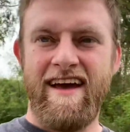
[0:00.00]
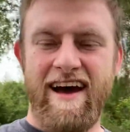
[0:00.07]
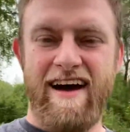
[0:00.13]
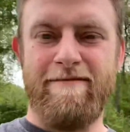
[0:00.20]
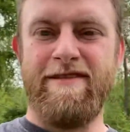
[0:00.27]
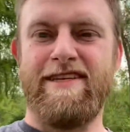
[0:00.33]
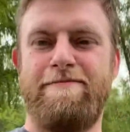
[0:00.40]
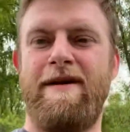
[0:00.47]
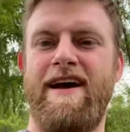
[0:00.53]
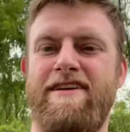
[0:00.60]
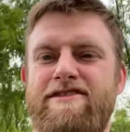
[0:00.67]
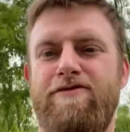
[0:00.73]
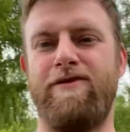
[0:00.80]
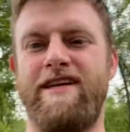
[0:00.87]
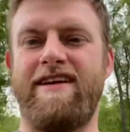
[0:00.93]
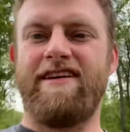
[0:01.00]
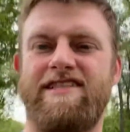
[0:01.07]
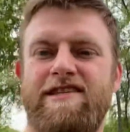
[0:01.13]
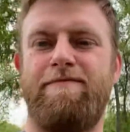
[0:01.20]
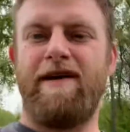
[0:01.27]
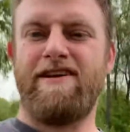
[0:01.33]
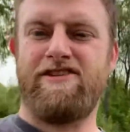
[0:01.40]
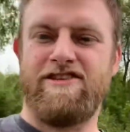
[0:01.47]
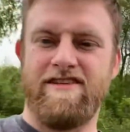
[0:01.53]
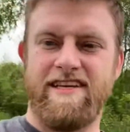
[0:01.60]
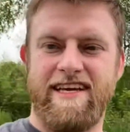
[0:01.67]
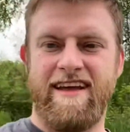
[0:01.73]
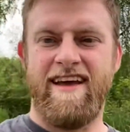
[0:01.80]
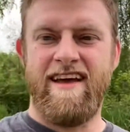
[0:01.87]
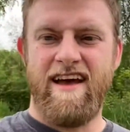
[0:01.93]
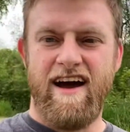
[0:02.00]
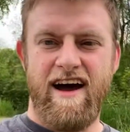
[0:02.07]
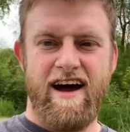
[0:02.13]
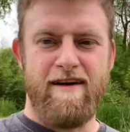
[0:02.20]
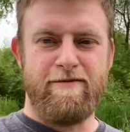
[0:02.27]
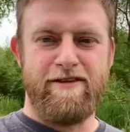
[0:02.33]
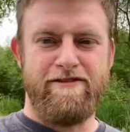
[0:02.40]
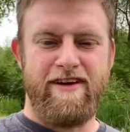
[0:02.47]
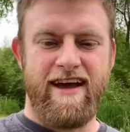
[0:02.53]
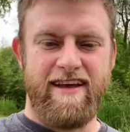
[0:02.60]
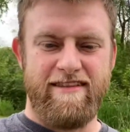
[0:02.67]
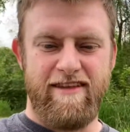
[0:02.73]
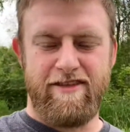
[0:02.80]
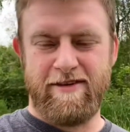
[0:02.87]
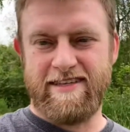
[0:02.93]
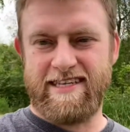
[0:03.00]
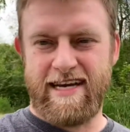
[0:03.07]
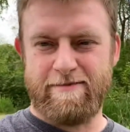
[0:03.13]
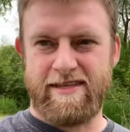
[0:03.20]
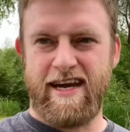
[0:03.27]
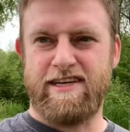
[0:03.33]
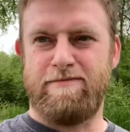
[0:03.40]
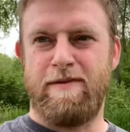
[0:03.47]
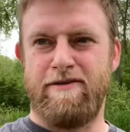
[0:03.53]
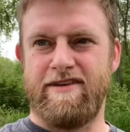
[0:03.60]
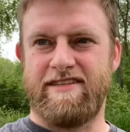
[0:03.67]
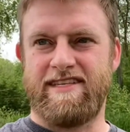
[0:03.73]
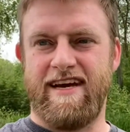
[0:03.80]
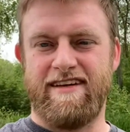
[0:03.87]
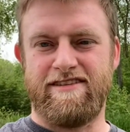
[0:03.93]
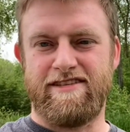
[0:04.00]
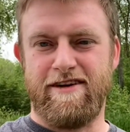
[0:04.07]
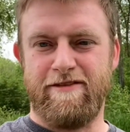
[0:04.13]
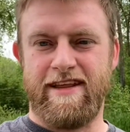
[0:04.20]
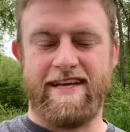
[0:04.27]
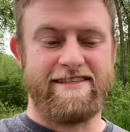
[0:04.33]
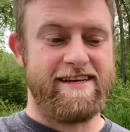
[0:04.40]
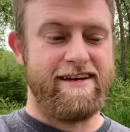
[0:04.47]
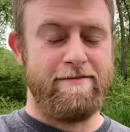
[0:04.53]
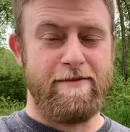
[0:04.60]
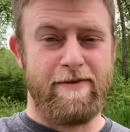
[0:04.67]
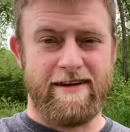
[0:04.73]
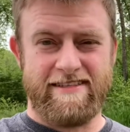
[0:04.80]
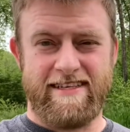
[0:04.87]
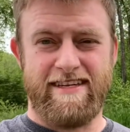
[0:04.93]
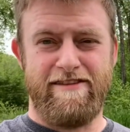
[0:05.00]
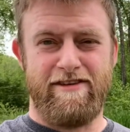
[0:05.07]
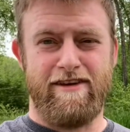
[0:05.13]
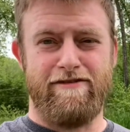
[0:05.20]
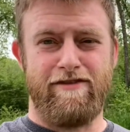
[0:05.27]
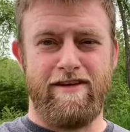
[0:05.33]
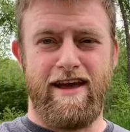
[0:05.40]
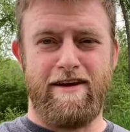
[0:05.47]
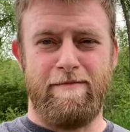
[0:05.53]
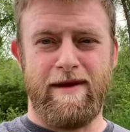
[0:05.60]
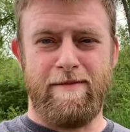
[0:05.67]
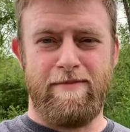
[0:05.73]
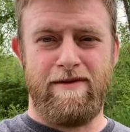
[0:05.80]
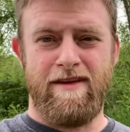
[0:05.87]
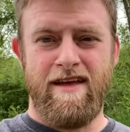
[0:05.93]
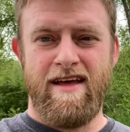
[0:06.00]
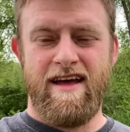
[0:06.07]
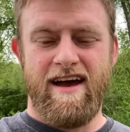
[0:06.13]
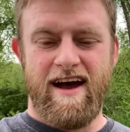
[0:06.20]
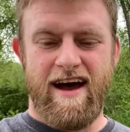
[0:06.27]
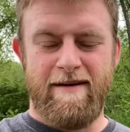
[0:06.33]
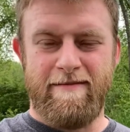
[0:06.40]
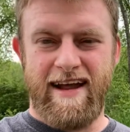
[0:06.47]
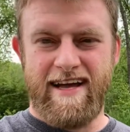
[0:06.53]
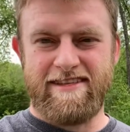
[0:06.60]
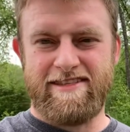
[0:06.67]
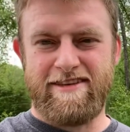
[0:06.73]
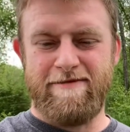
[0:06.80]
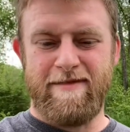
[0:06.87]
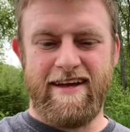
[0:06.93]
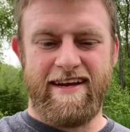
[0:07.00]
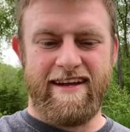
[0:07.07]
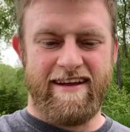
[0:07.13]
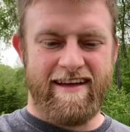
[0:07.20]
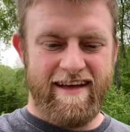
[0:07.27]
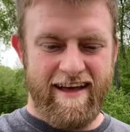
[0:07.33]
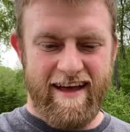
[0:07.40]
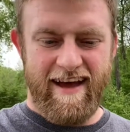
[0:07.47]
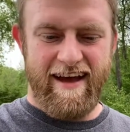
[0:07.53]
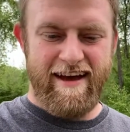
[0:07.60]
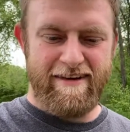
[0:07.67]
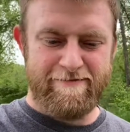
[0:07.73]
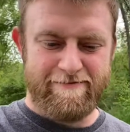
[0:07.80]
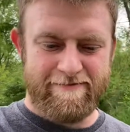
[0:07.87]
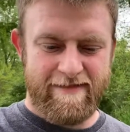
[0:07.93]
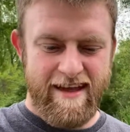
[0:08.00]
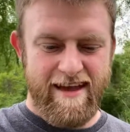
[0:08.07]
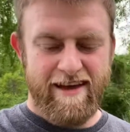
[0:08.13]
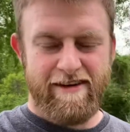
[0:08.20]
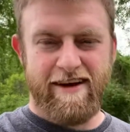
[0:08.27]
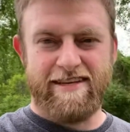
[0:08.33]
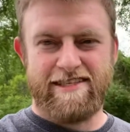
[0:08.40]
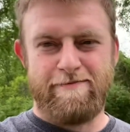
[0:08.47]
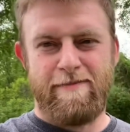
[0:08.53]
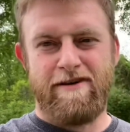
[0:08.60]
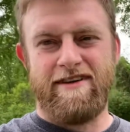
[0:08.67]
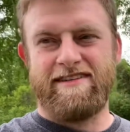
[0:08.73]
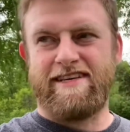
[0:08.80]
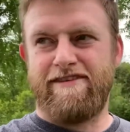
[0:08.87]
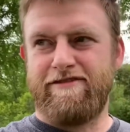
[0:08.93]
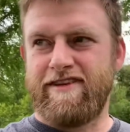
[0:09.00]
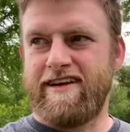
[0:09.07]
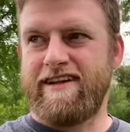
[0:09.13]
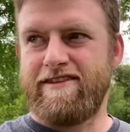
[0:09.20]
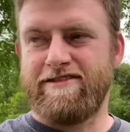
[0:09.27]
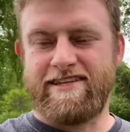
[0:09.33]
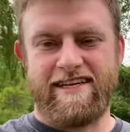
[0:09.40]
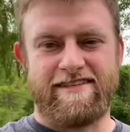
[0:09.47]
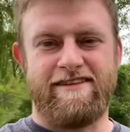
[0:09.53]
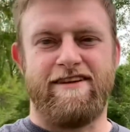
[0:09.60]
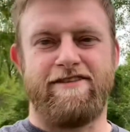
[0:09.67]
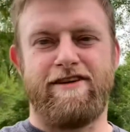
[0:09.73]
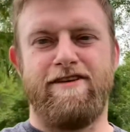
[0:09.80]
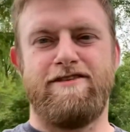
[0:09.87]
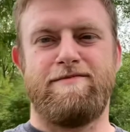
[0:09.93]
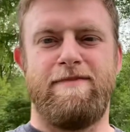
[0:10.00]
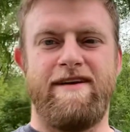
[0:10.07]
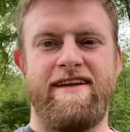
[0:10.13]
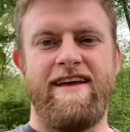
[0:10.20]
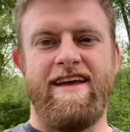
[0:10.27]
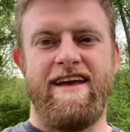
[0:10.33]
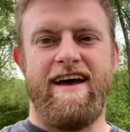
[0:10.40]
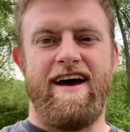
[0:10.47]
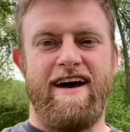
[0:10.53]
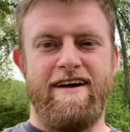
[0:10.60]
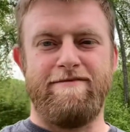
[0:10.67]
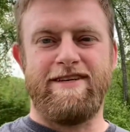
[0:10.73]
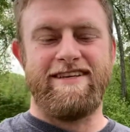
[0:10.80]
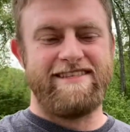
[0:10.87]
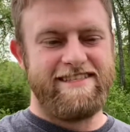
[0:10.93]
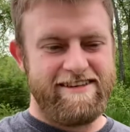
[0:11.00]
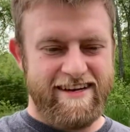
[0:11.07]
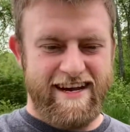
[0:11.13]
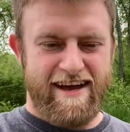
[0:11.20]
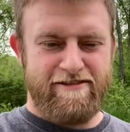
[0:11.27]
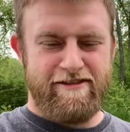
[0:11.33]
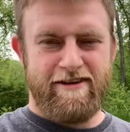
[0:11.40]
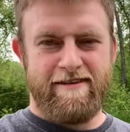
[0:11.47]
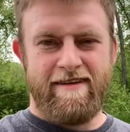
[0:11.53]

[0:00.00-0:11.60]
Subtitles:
This past week especially, you've had the 3 times catch bonus on, so that's going to be pretty significant for a lot of people. Not so many great spawns out for getting those excellent throws, but you can still get after it.